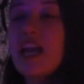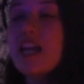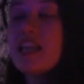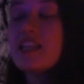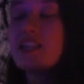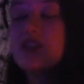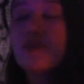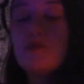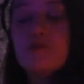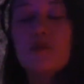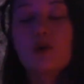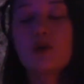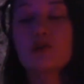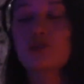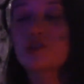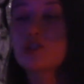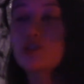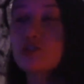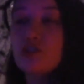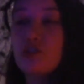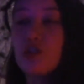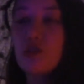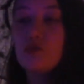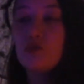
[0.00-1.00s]
The
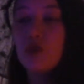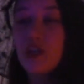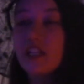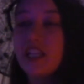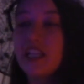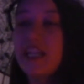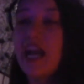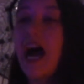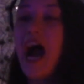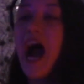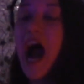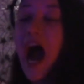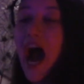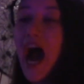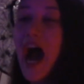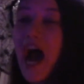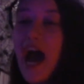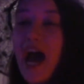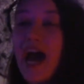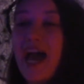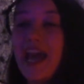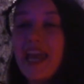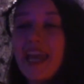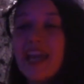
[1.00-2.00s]
emotions are running
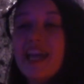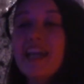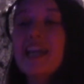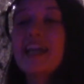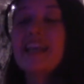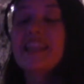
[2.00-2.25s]
high.